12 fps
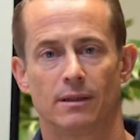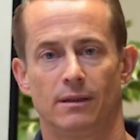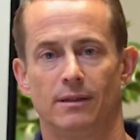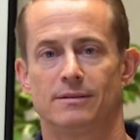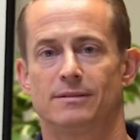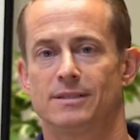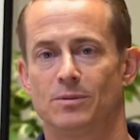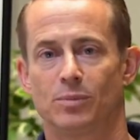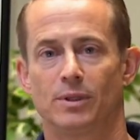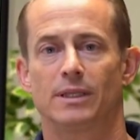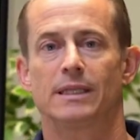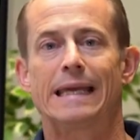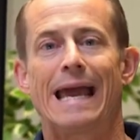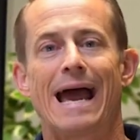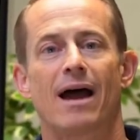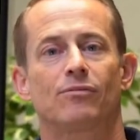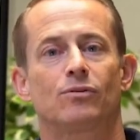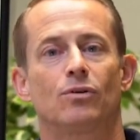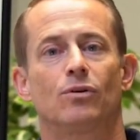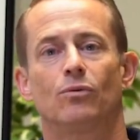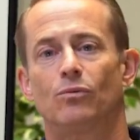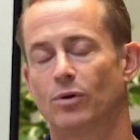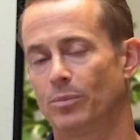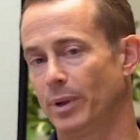is simply the after
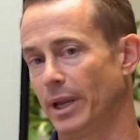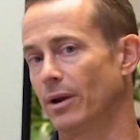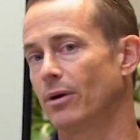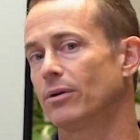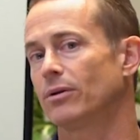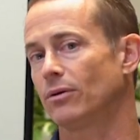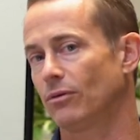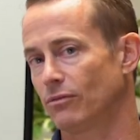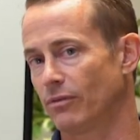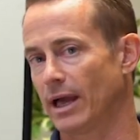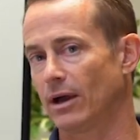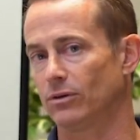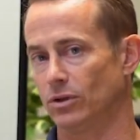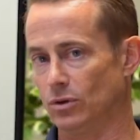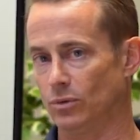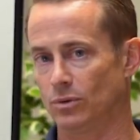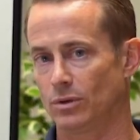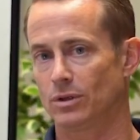repaired value.